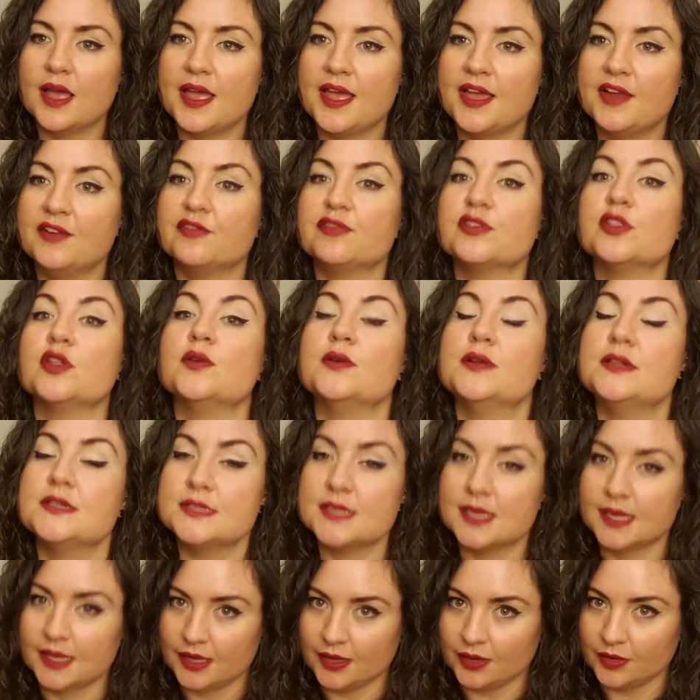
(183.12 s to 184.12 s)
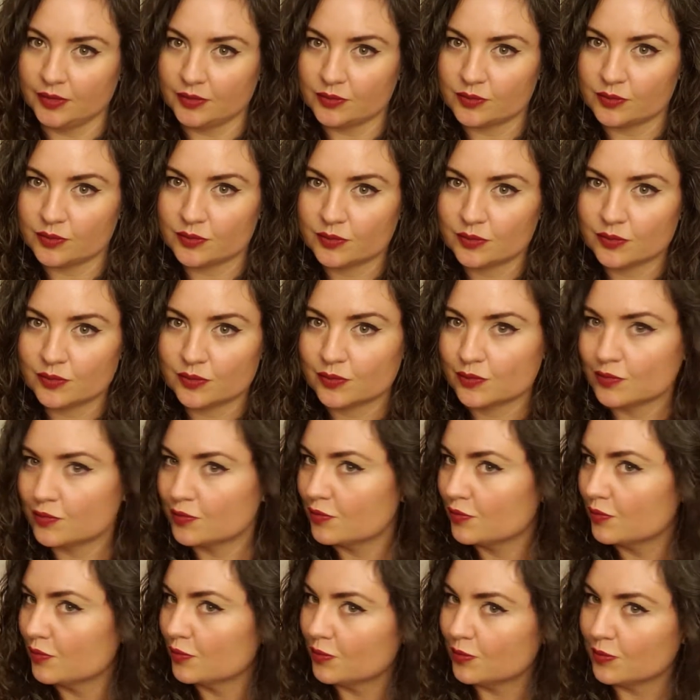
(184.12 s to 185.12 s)
influencing you,
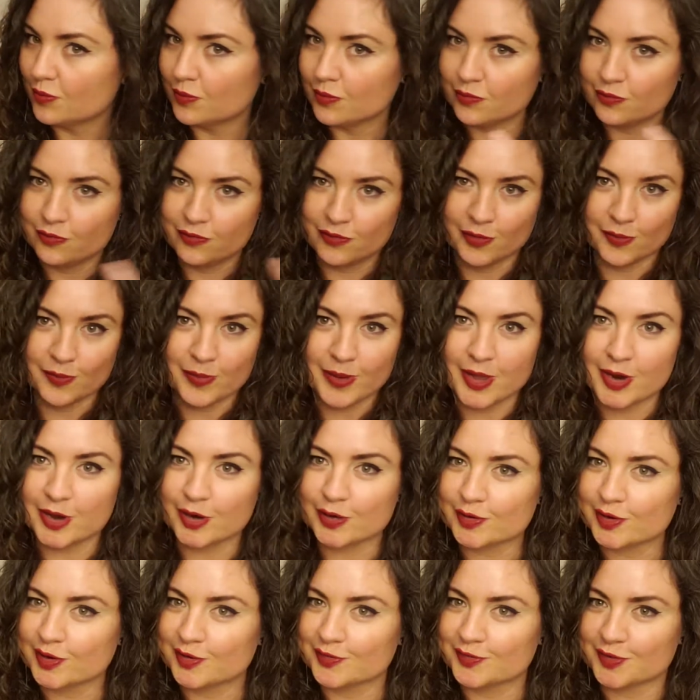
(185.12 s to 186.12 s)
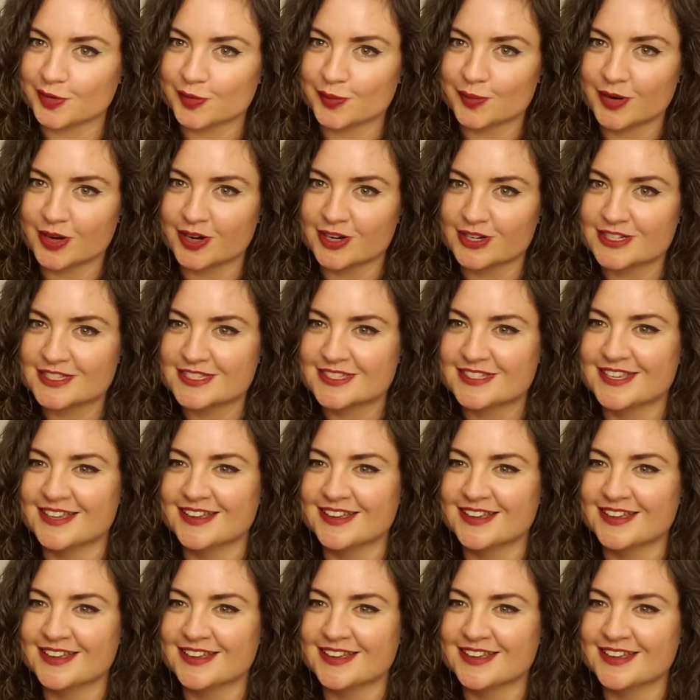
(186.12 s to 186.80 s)
for better or for worse.